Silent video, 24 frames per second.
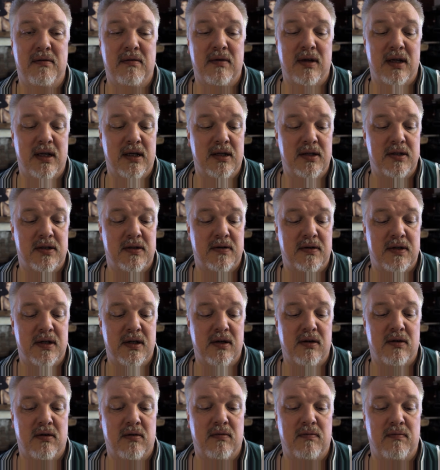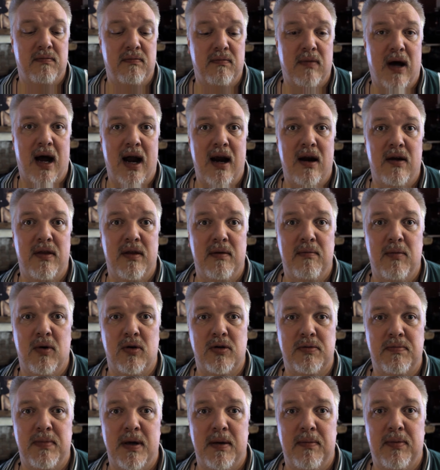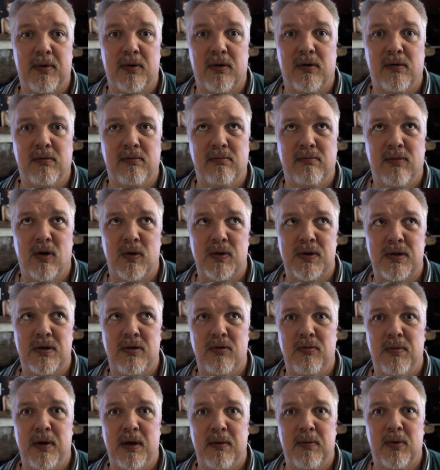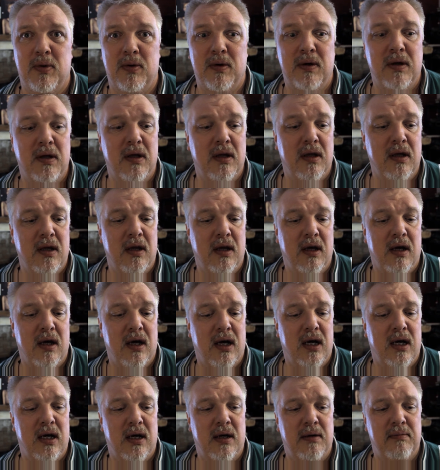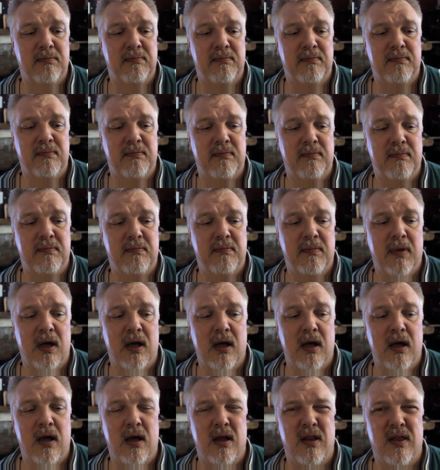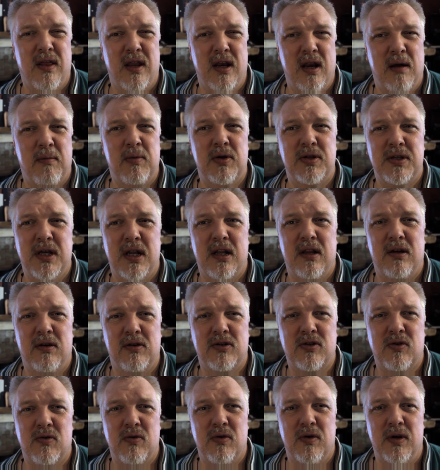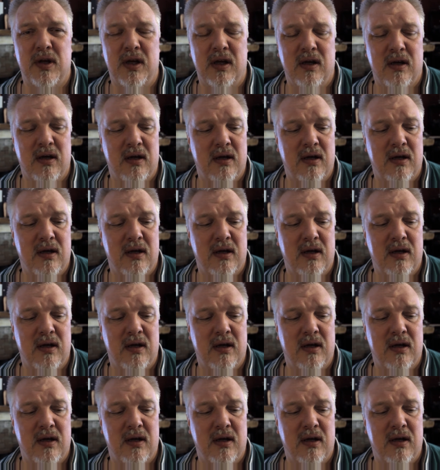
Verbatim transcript: is still higher than most people, most two people, um, the numbers get a little screwy.